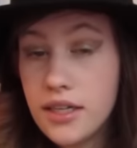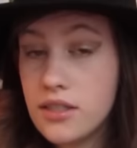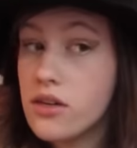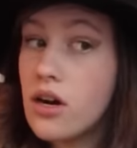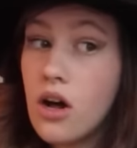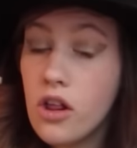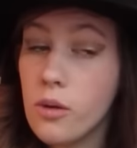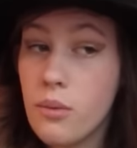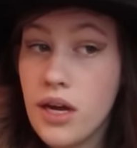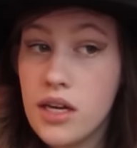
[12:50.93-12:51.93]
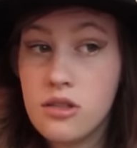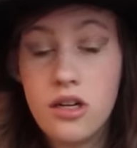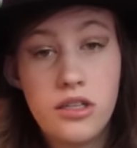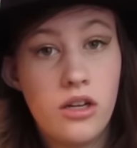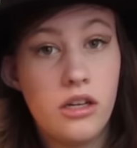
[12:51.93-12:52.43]
he's not calling me, he's
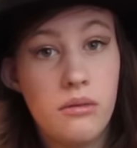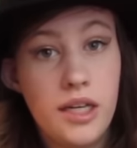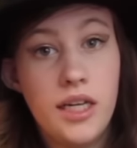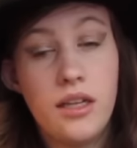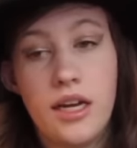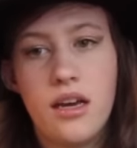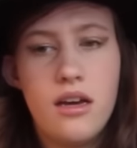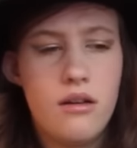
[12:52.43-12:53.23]
not telling me like